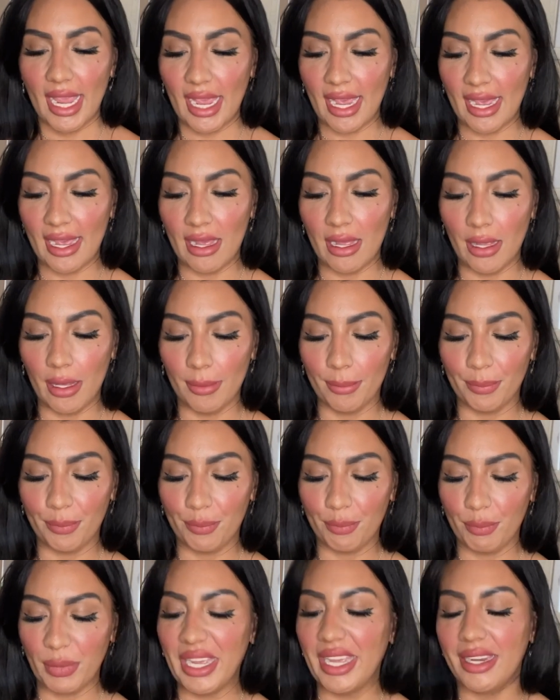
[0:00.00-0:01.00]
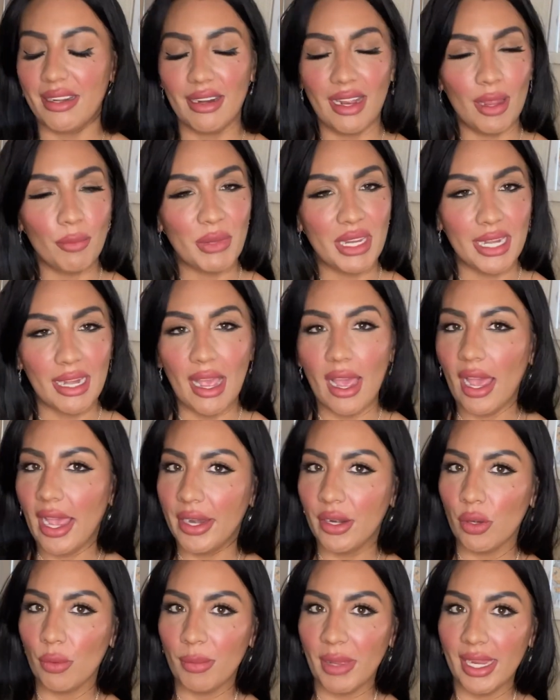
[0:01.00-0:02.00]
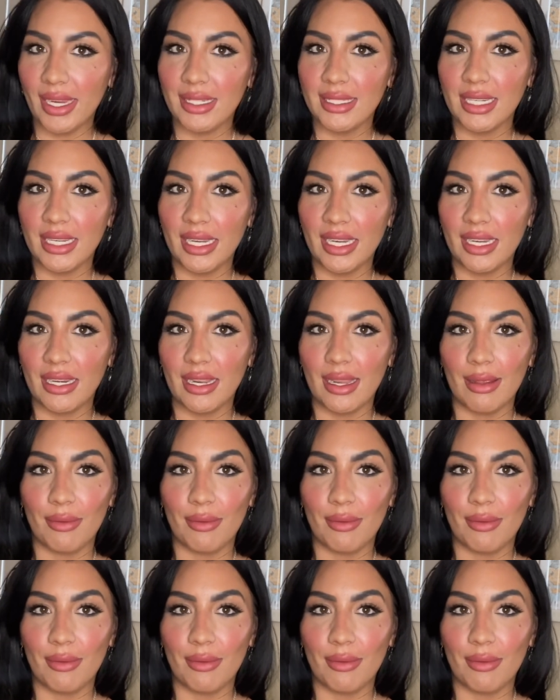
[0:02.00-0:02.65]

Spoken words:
but I mean, I don't mind it.